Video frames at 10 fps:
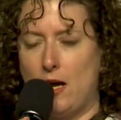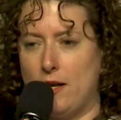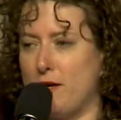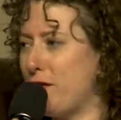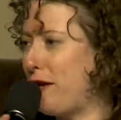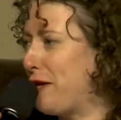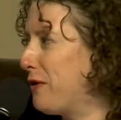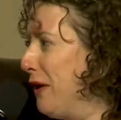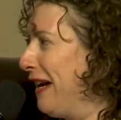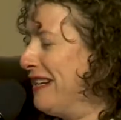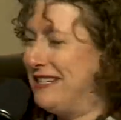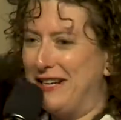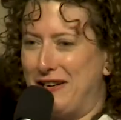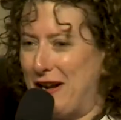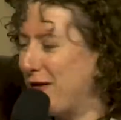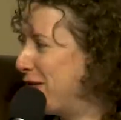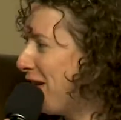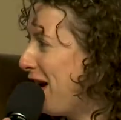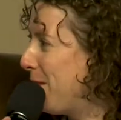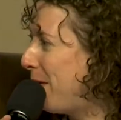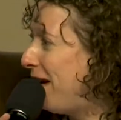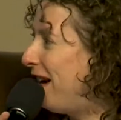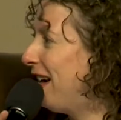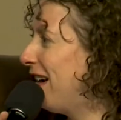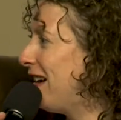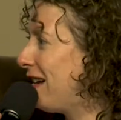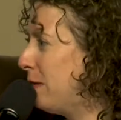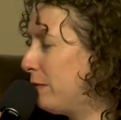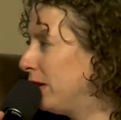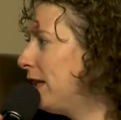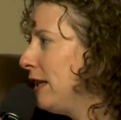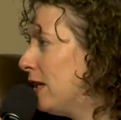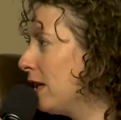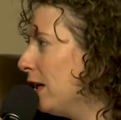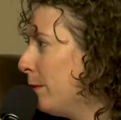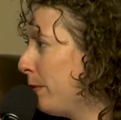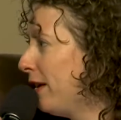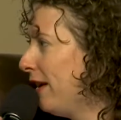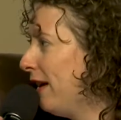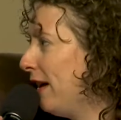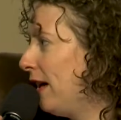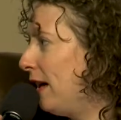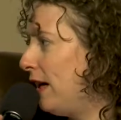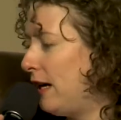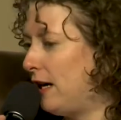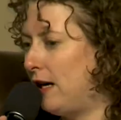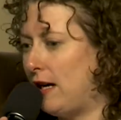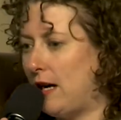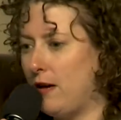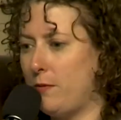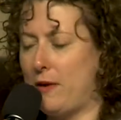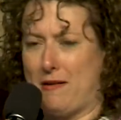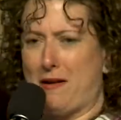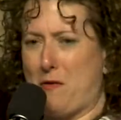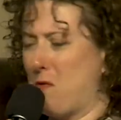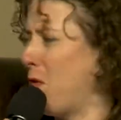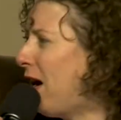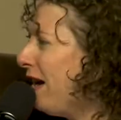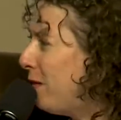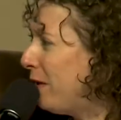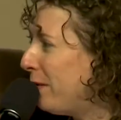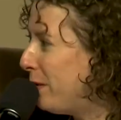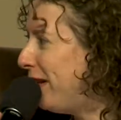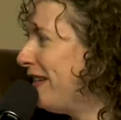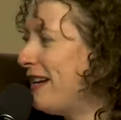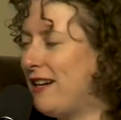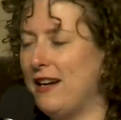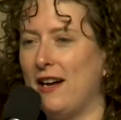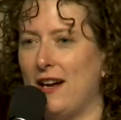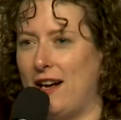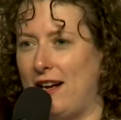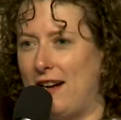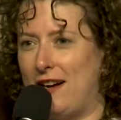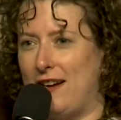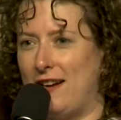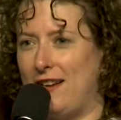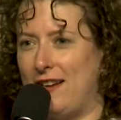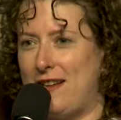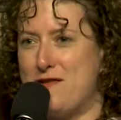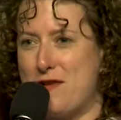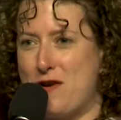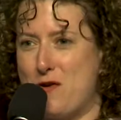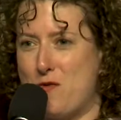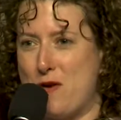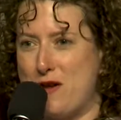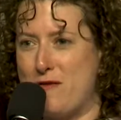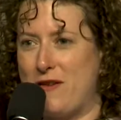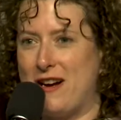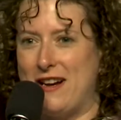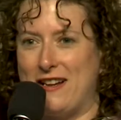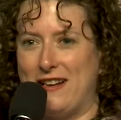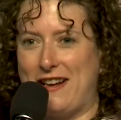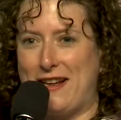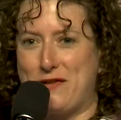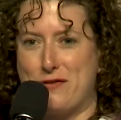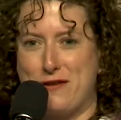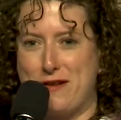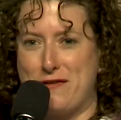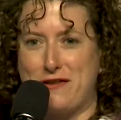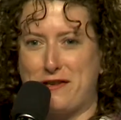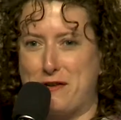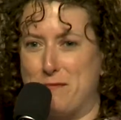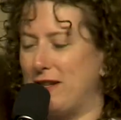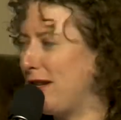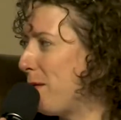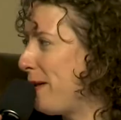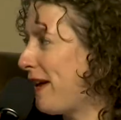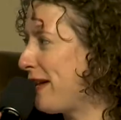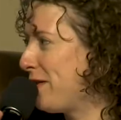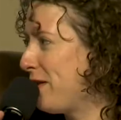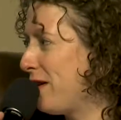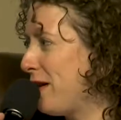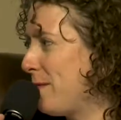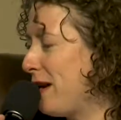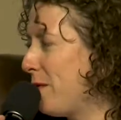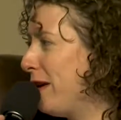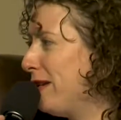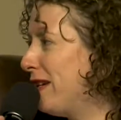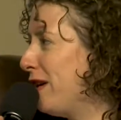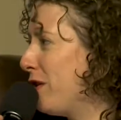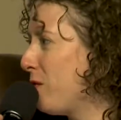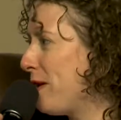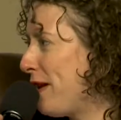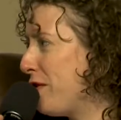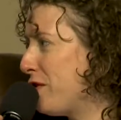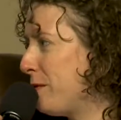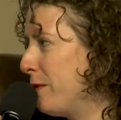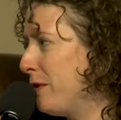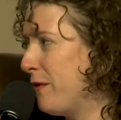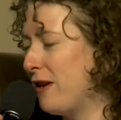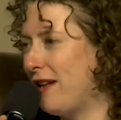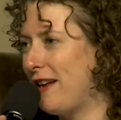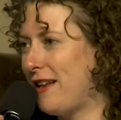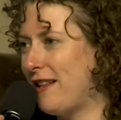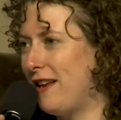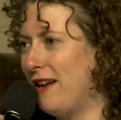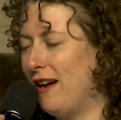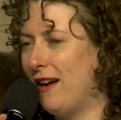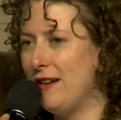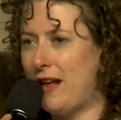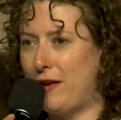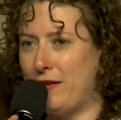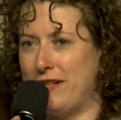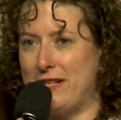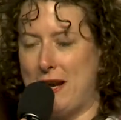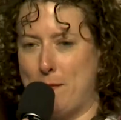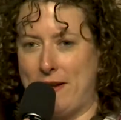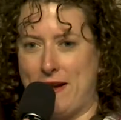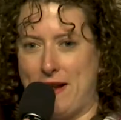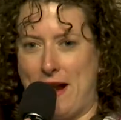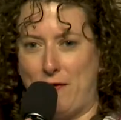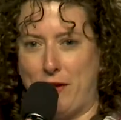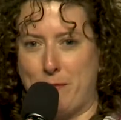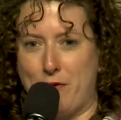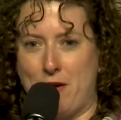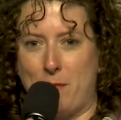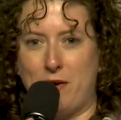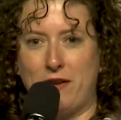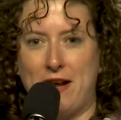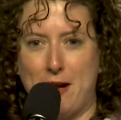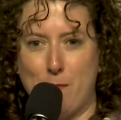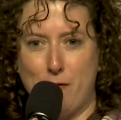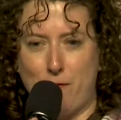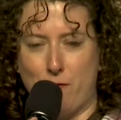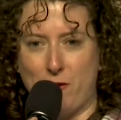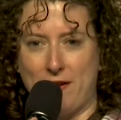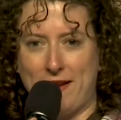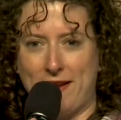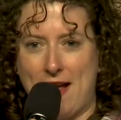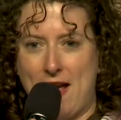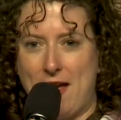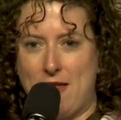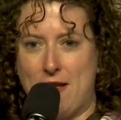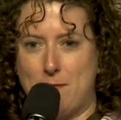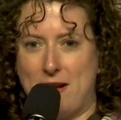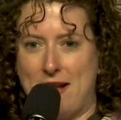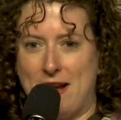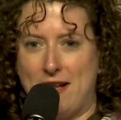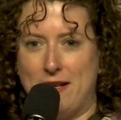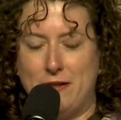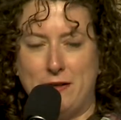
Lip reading: And you know, the story continued after that, but I got completely hung up. I went, what? And I, you know, when you got a story that you're just completely obsessed with, I mean, I went into utter research mode and realized that not only did Amazon have this program called Camper Force that began in